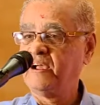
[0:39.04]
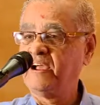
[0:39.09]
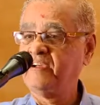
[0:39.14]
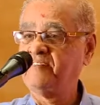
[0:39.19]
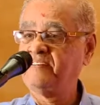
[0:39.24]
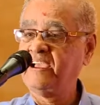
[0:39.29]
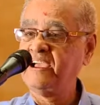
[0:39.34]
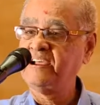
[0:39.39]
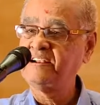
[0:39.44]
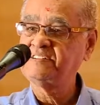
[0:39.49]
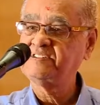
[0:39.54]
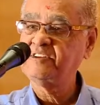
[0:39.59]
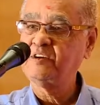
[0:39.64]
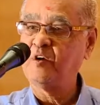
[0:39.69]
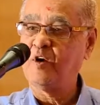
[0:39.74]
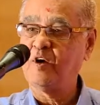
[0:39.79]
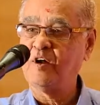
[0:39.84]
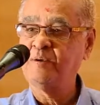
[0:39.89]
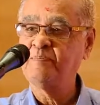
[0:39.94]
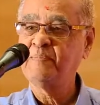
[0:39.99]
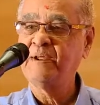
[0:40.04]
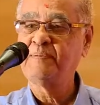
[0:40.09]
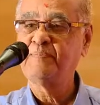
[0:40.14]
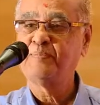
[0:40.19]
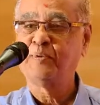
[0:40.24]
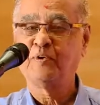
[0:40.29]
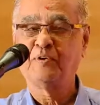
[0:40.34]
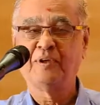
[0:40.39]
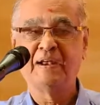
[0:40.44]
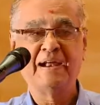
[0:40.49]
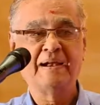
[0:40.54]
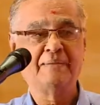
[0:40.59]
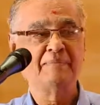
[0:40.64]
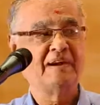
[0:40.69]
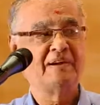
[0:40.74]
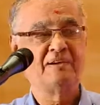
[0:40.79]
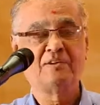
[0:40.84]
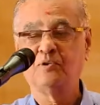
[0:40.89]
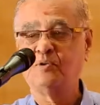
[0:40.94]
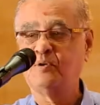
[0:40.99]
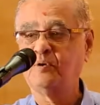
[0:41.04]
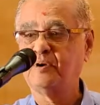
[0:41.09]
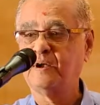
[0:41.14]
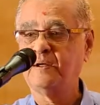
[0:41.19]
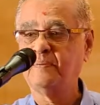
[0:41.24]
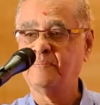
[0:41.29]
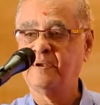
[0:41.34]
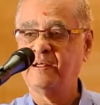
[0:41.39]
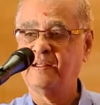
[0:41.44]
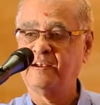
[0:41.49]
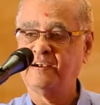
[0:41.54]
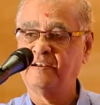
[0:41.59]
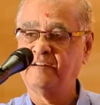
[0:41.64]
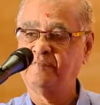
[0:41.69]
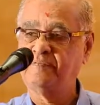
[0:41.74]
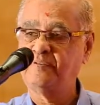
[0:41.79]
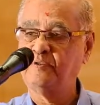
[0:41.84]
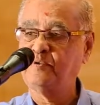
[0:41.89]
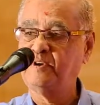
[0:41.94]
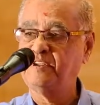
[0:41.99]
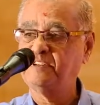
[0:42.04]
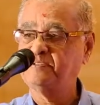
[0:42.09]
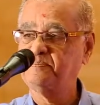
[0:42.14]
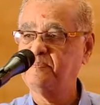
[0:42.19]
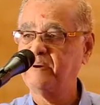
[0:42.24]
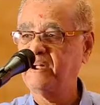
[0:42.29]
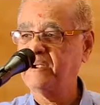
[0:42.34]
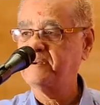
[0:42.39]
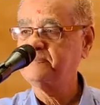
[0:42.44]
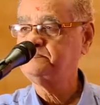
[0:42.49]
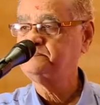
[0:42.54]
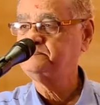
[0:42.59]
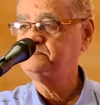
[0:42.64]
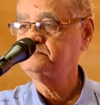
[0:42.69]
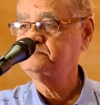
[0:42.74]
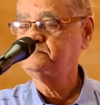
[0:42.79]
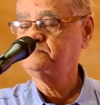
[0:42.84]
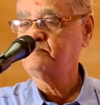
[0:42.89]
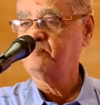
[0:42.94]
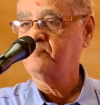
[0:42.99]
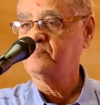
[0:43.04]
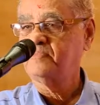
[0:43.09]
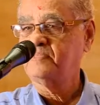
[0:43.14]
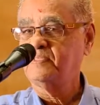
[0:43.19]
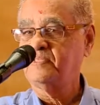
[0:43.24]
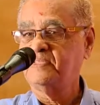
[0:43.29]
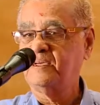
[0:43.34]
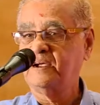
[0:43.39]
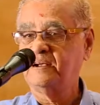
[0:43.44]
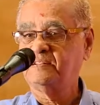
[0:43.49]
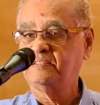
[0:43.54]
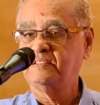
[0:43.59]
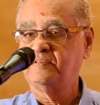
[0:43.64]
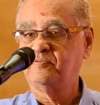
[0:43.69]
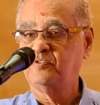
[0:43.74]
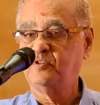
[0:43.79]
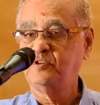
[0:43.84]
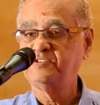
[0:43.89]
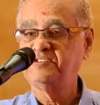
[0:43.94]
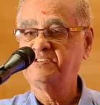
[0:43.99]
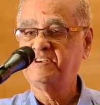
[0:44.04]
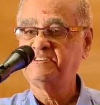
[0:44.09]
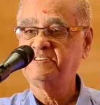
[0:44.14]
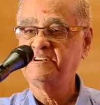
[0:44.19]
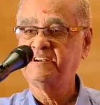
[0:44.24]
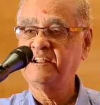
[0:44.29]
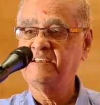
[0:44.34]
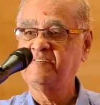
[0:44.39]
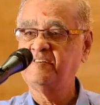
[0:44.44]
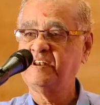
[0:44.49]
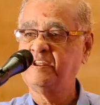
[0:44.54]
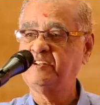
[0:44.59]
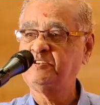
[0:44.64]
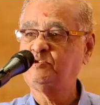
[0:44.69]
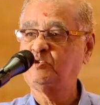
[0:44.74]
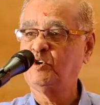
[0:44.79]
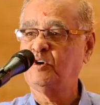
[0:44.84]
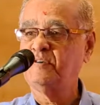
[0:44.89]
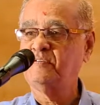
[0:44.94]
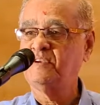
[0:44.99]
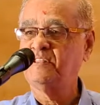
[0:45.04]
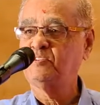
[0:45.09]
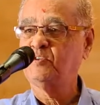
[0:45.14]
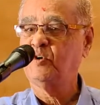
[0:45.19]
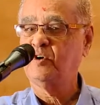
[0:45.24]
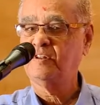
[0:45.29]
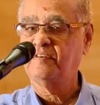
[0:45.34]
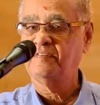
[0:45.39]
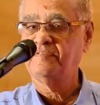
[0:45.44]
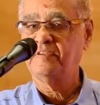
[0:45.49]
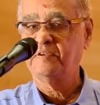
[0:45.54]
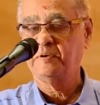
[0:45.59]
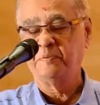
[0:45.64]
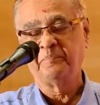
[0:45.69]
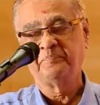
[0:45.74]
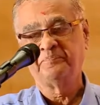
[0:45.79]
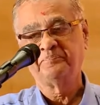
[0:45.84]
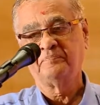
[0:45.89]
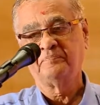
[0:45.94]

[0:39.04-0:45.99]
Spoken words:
I've cancelled all my program. I told Ram Narayanan a few days back that the full session I will enjoy with all of you.